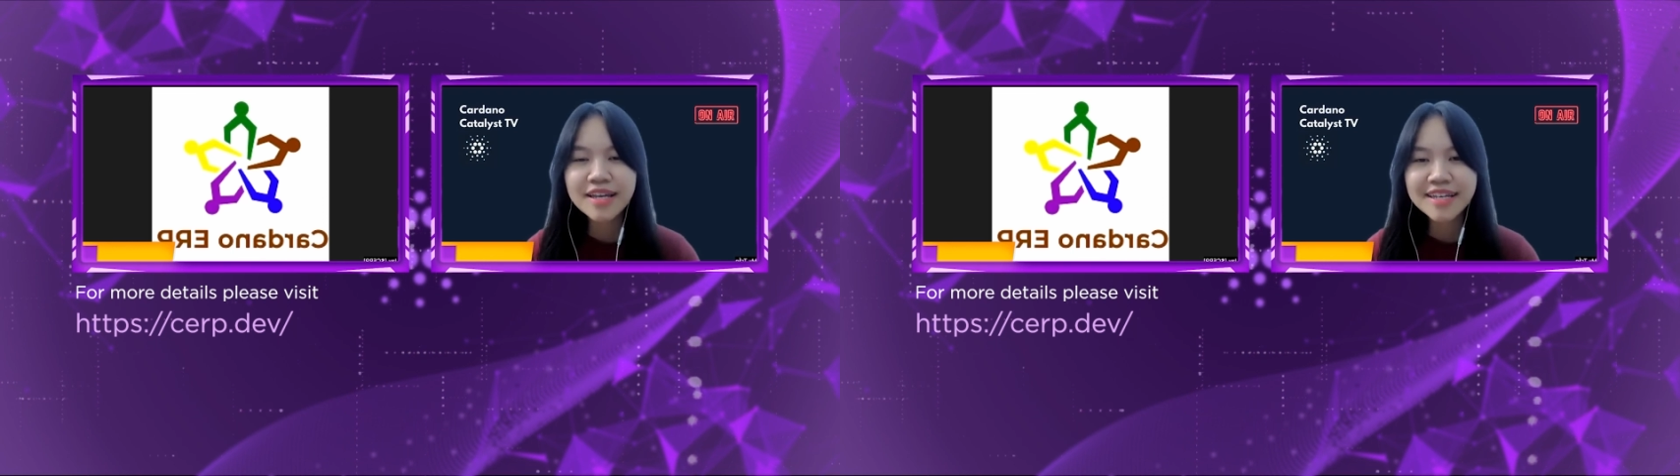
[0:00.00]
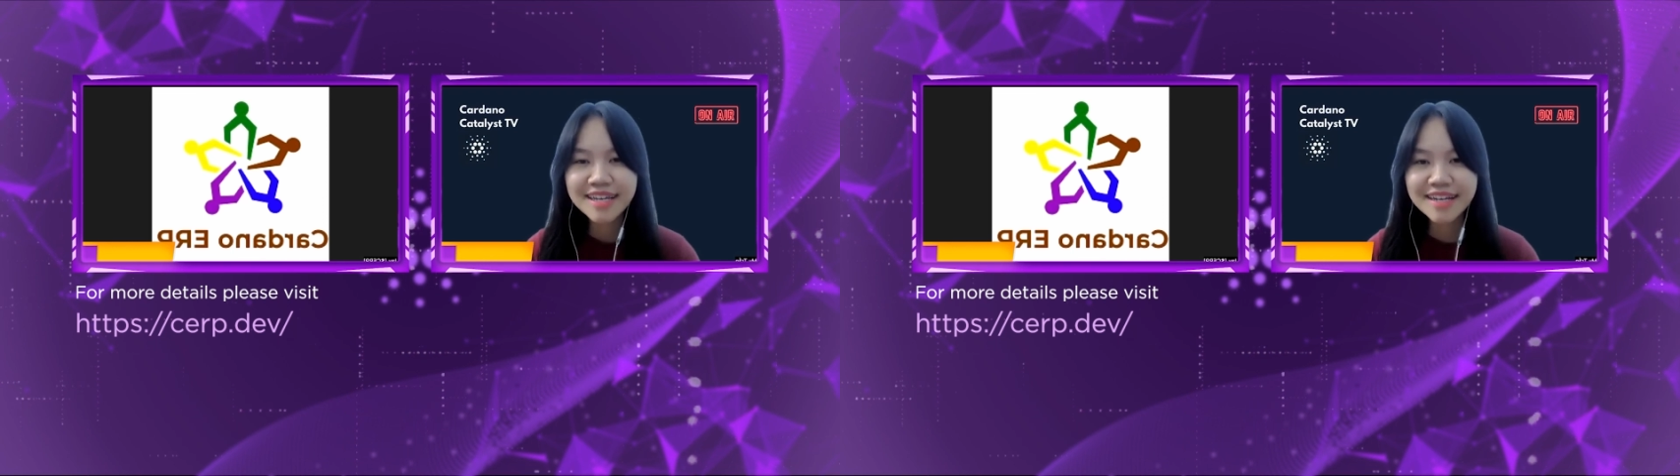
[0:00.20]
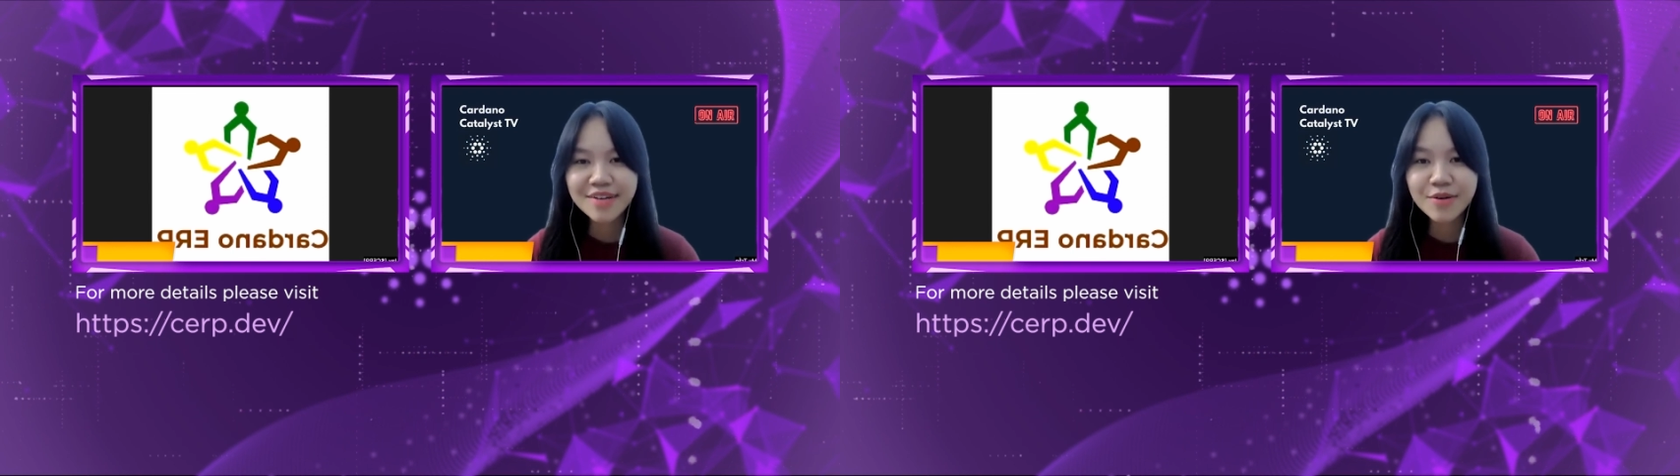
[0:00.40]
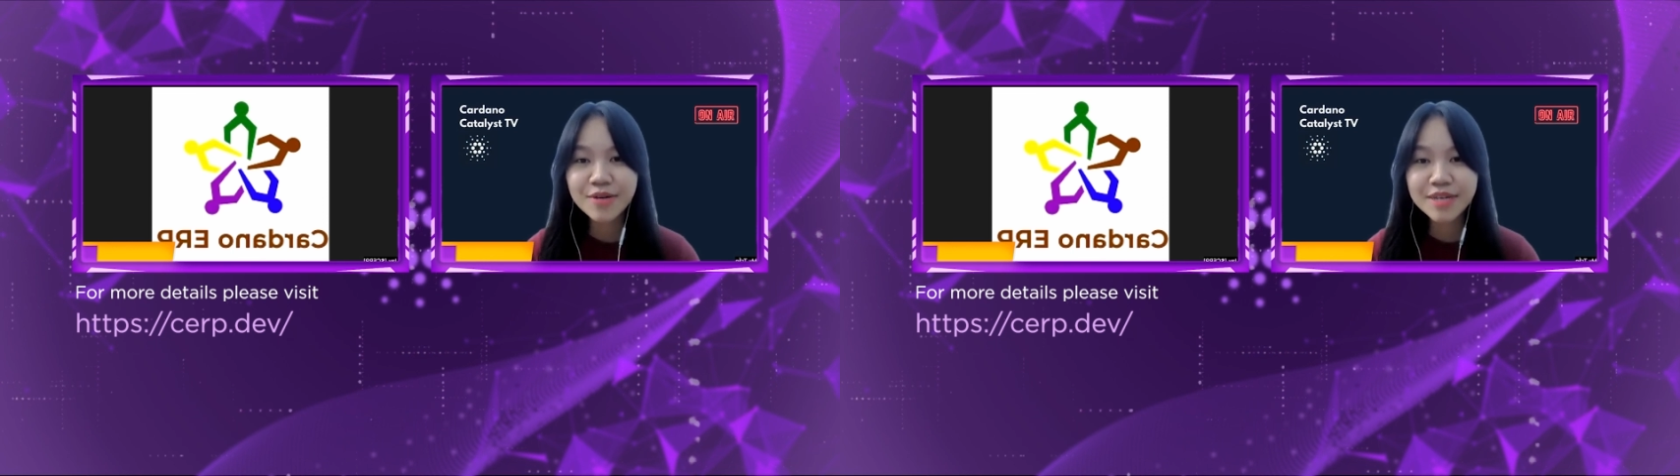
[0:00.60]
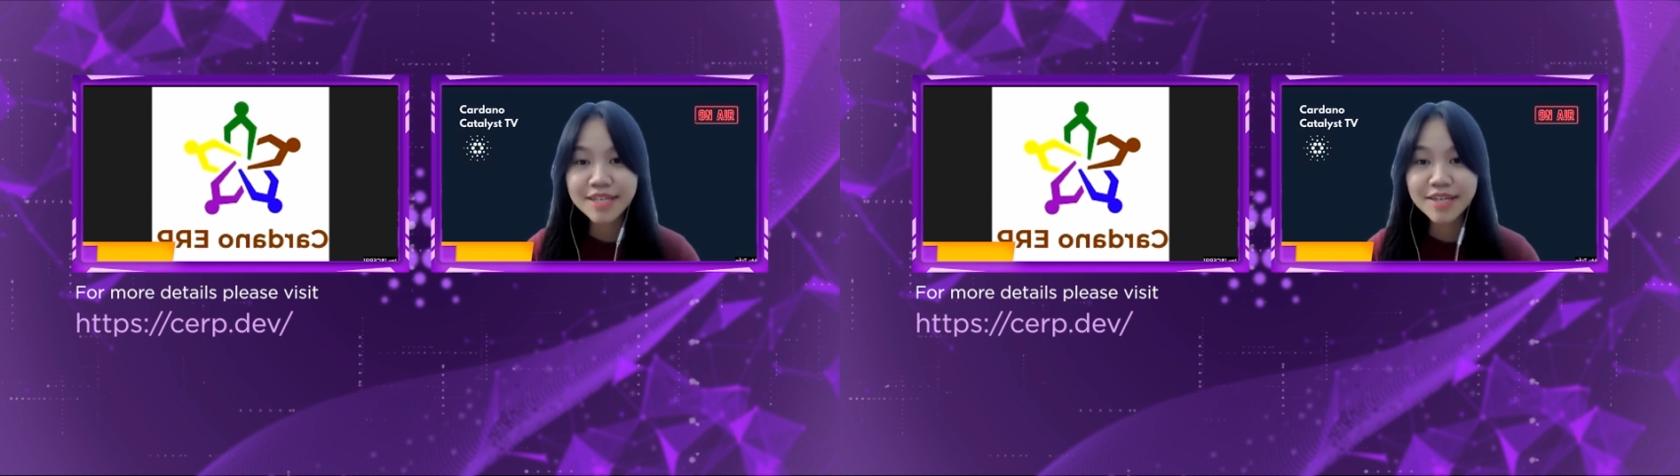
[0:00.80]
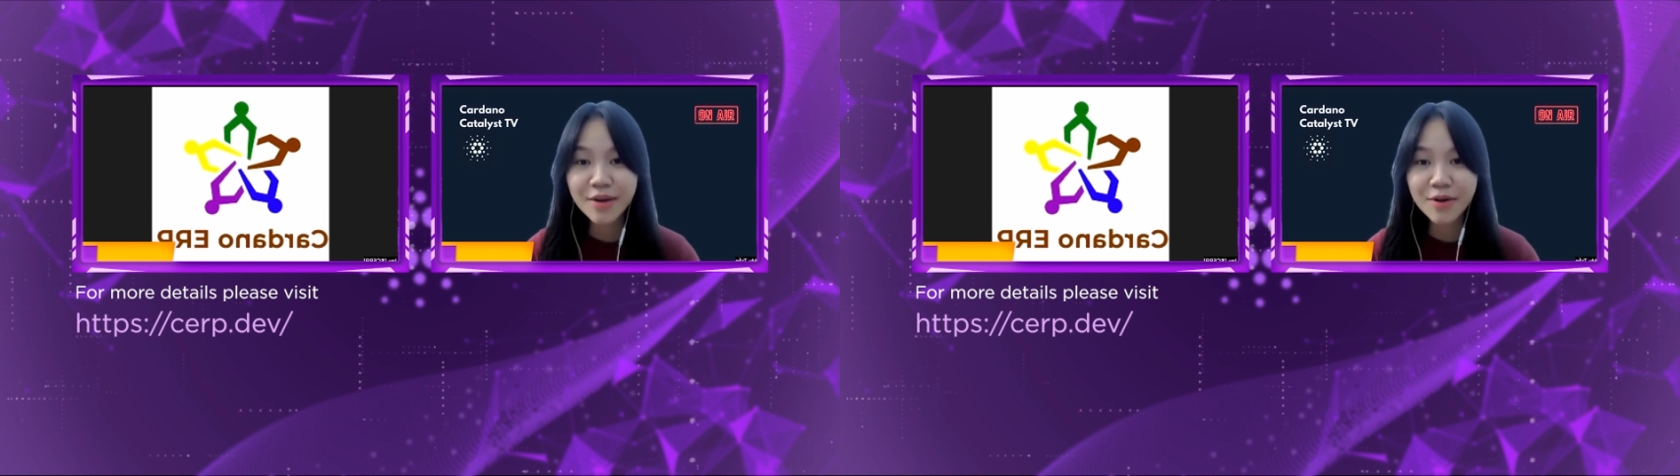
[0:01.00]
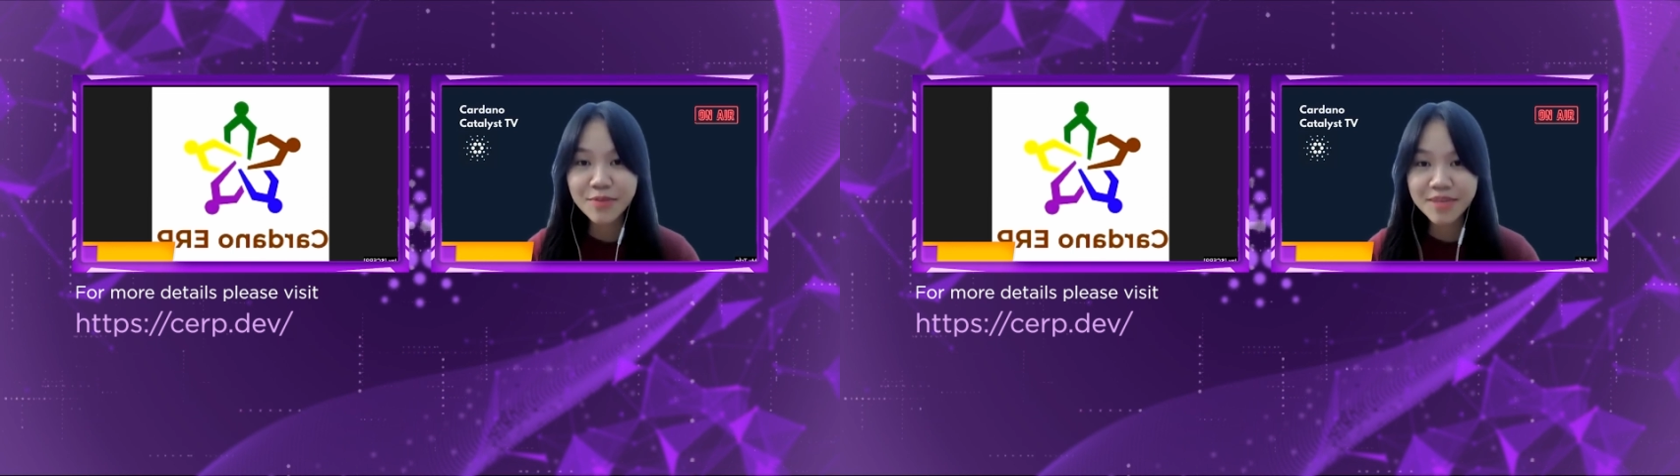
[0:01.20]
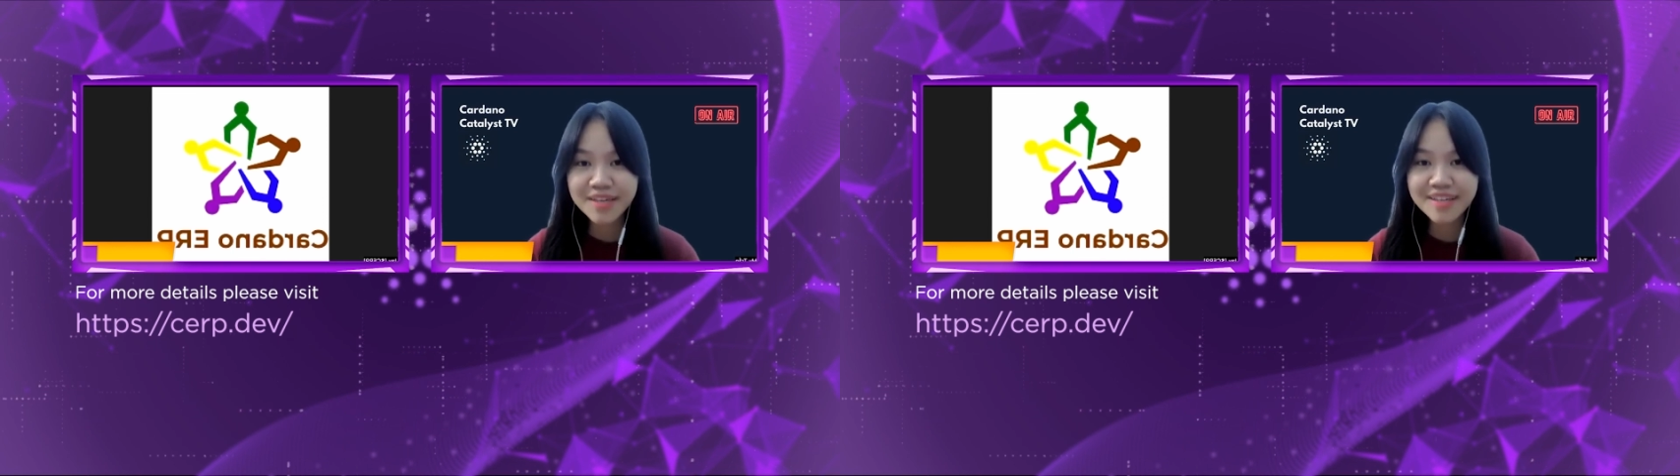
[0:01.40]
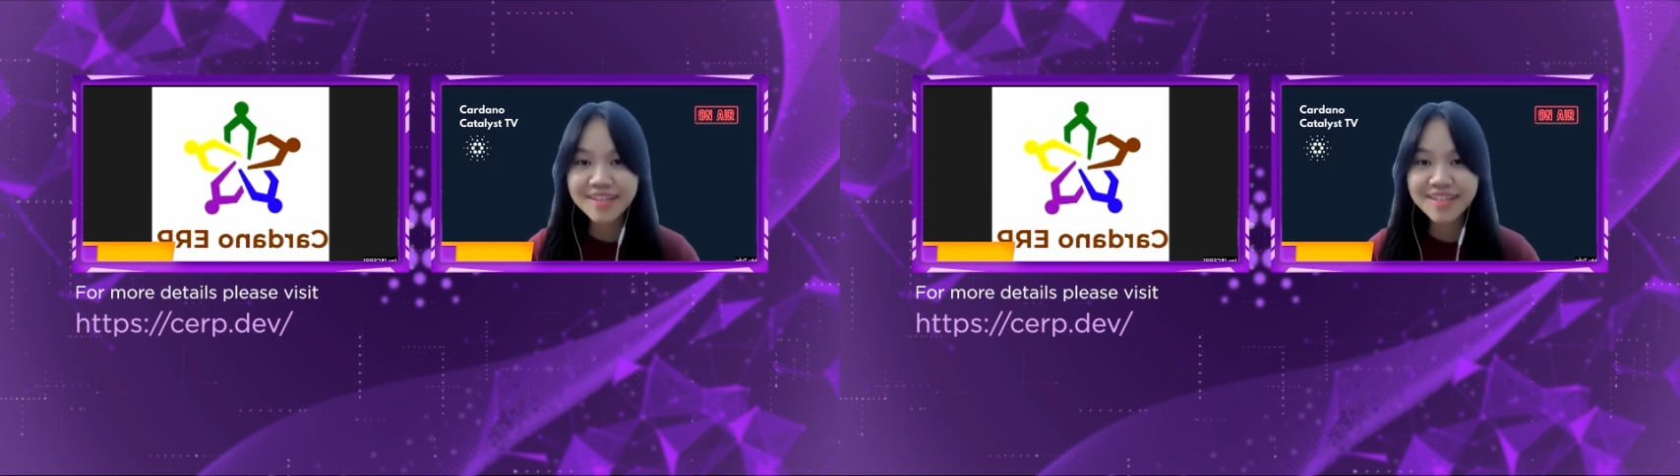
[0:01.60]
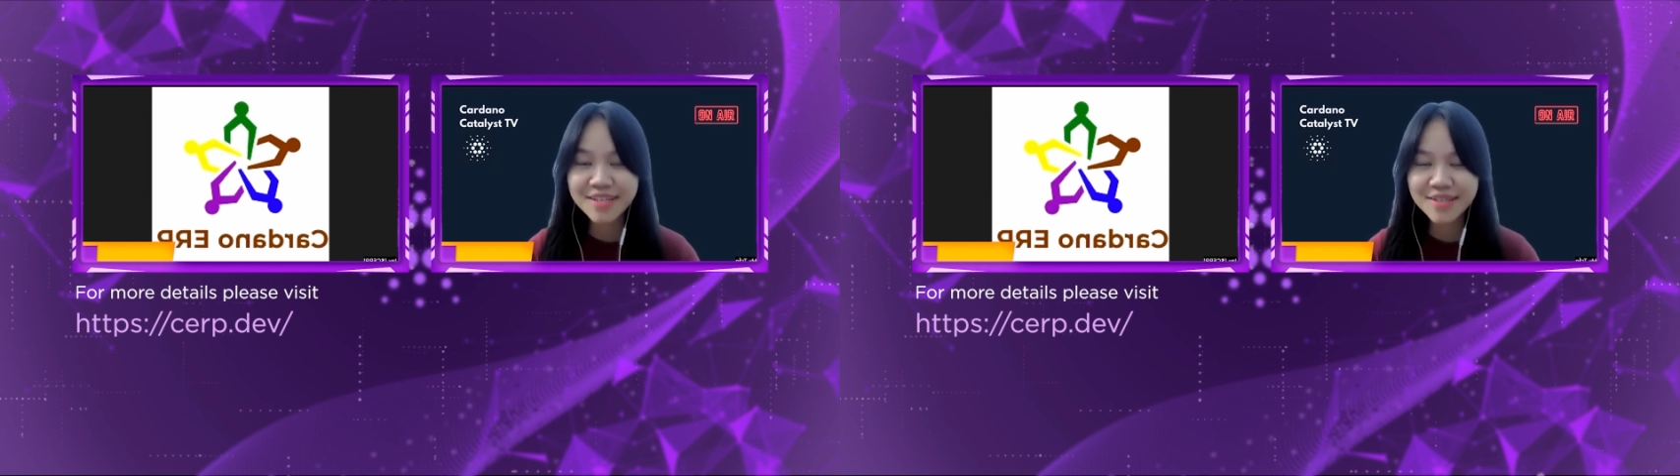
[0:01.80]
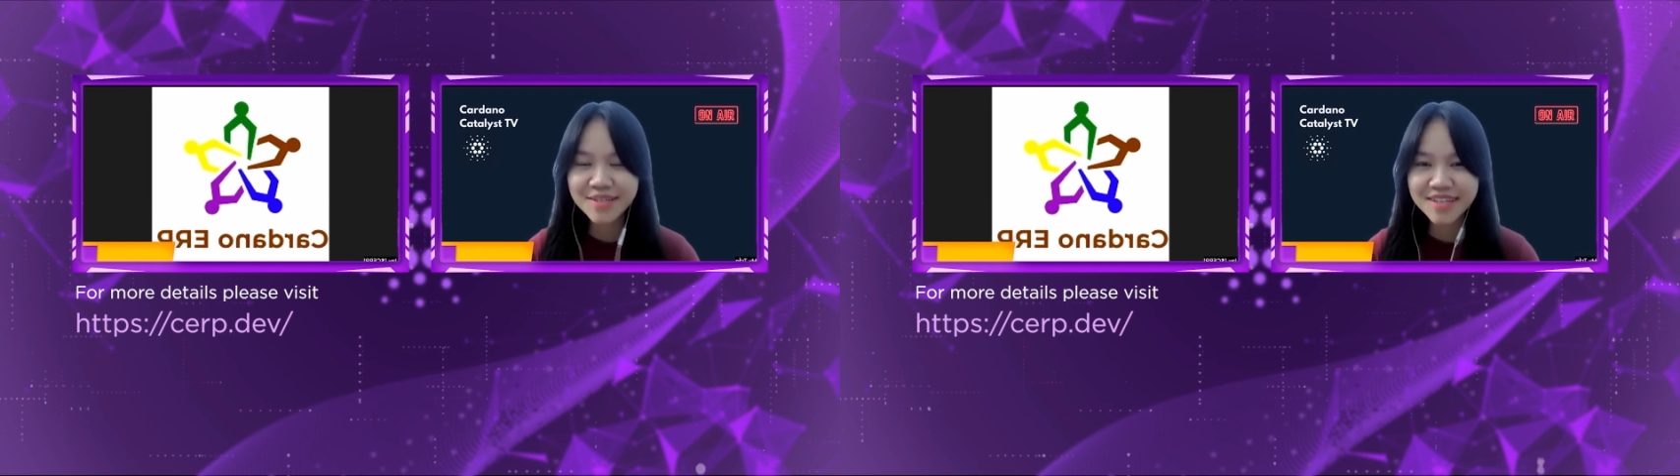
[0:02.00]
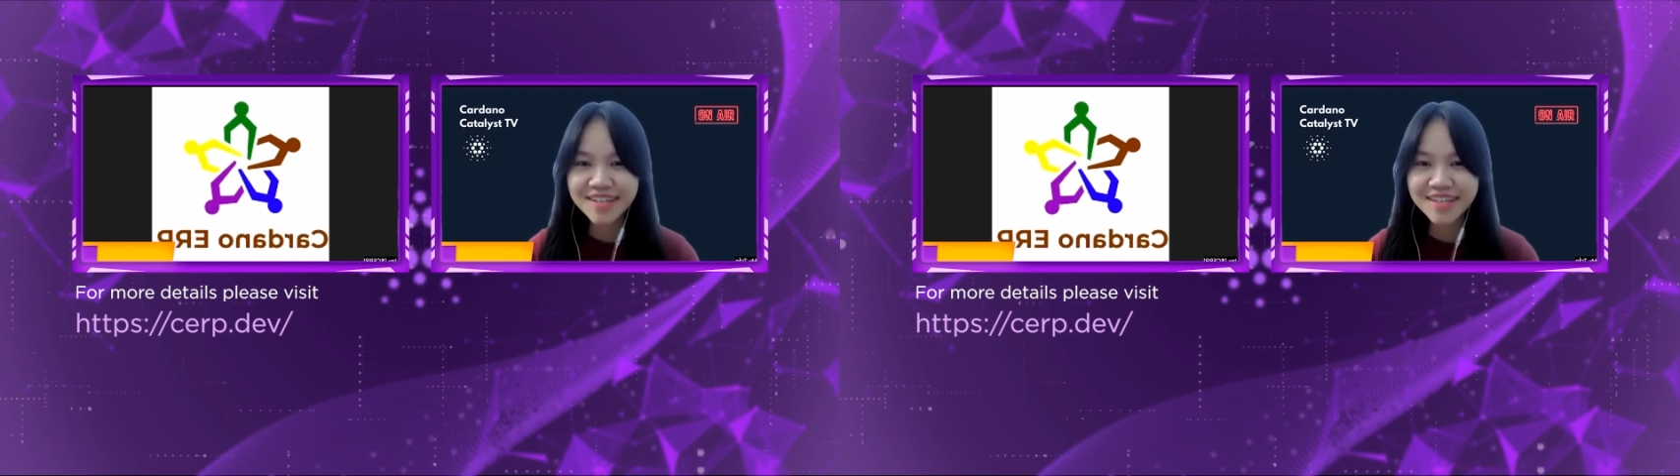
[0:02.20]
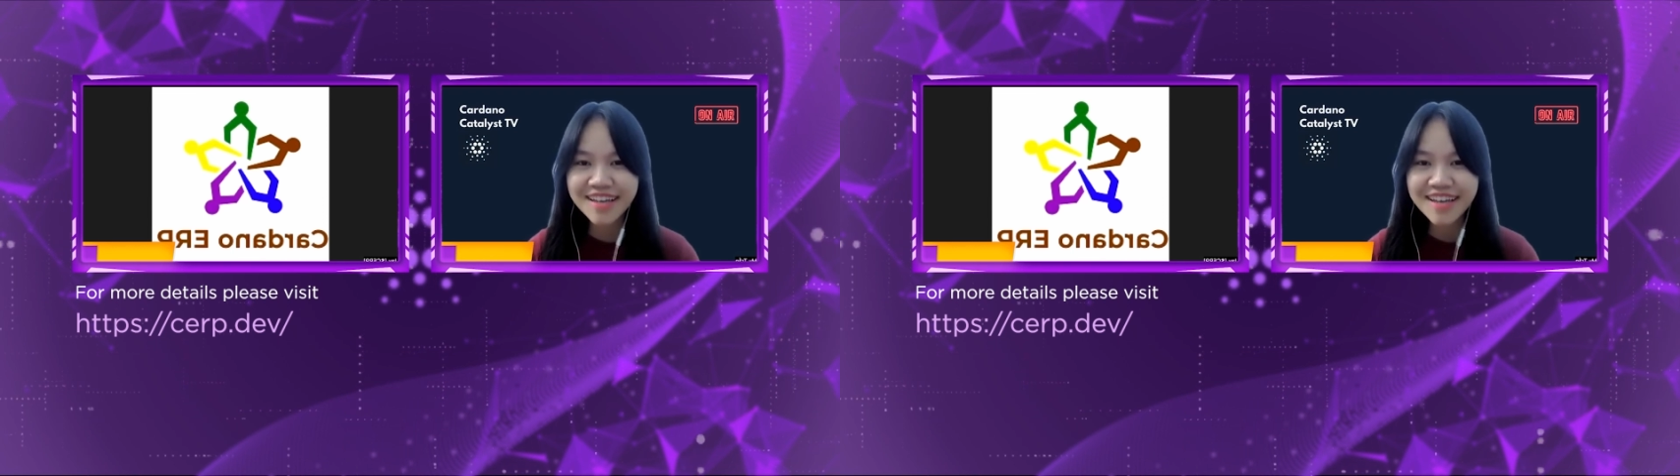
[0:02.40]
Cardano ERP is the key,